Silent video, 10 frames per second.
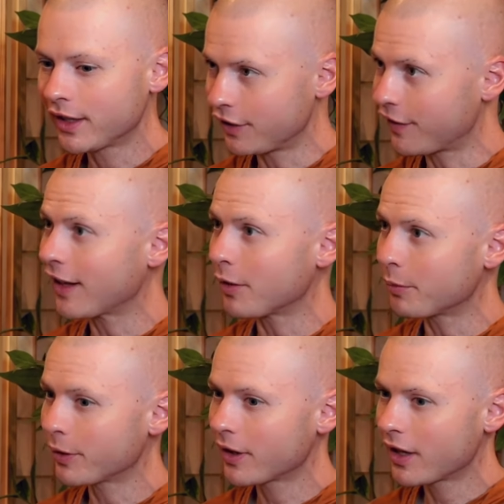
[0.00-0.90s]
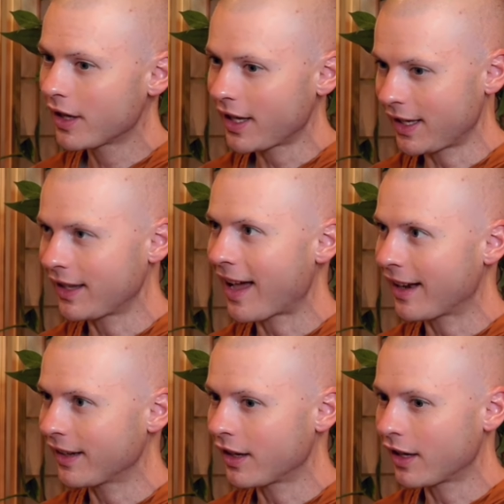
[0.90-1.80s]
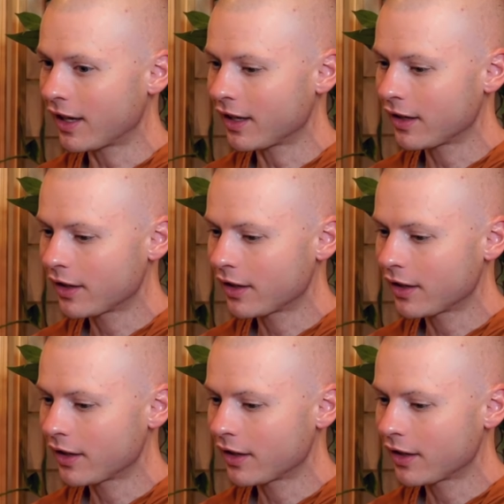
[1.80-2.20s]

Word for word: develop in that uh,